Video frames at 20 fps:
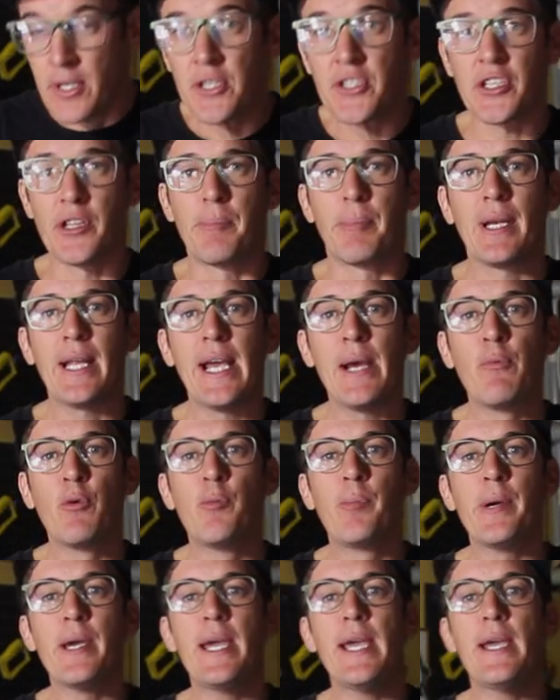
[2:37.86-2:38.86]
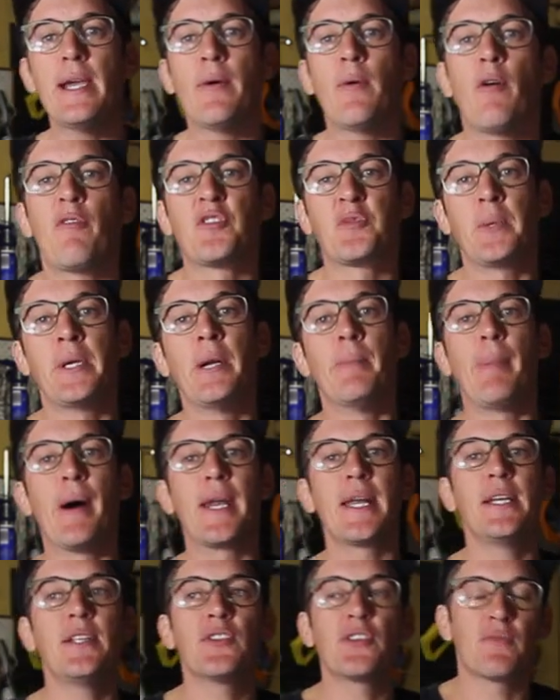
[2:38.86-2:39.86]
So the plan will be, I've just been at
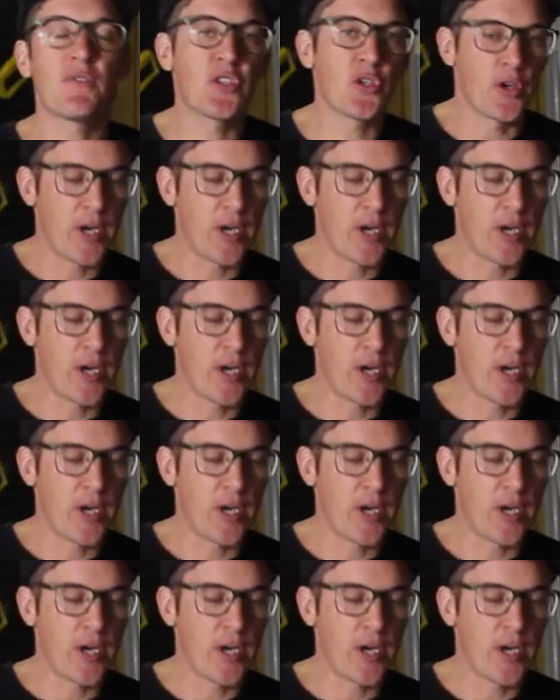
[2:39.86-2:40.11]
Bunnings, I've just